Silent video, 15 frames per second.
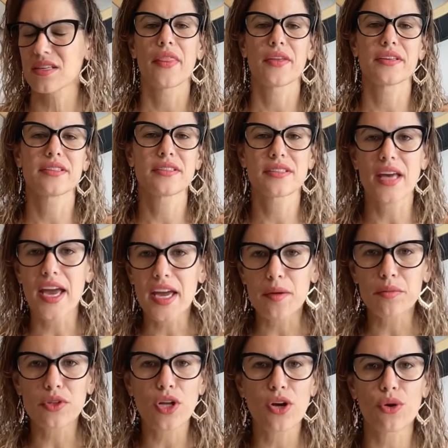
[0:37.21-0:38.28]
the
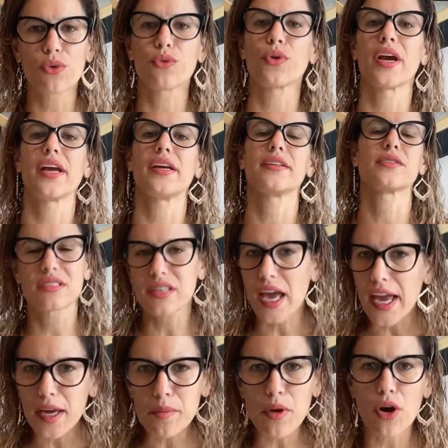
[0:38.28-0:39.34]
same low rates,
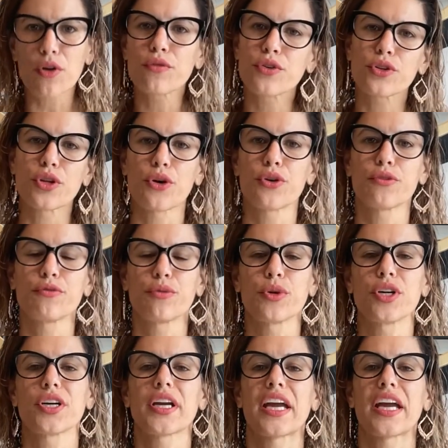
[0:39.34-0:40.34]
same overload of work,